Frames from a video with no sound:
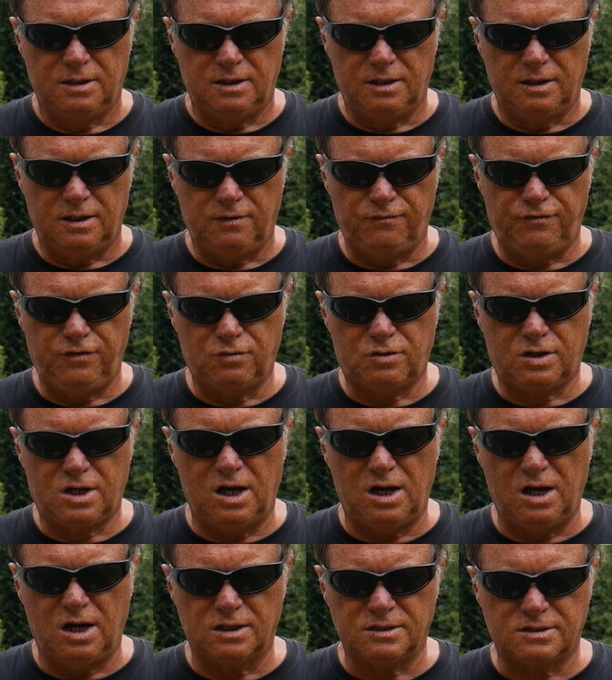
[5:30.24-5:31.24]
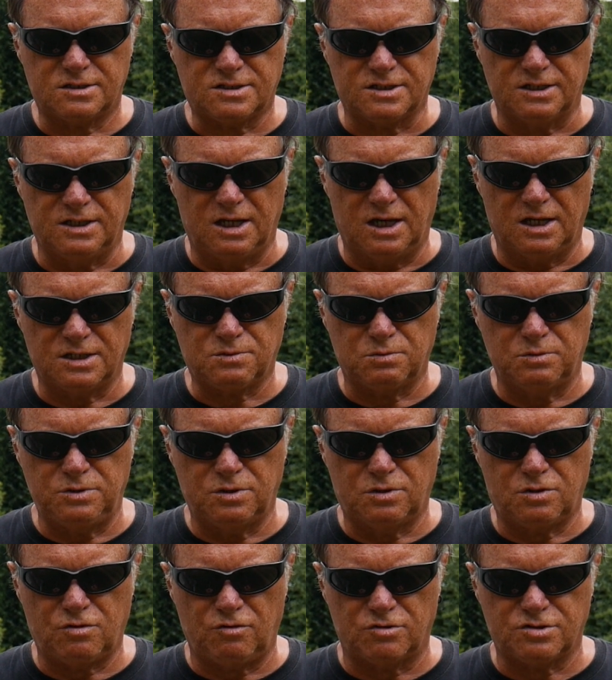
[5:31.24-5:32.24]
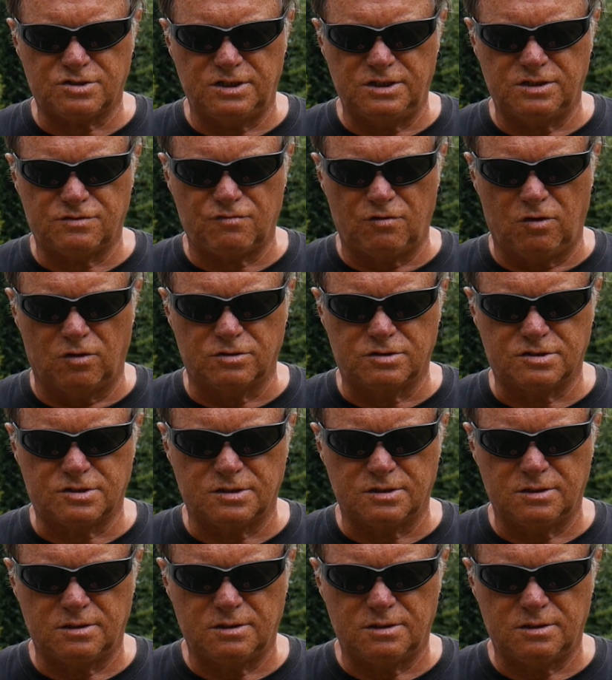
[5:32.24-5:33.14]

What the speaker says: If you can't see us, will you cross these rods?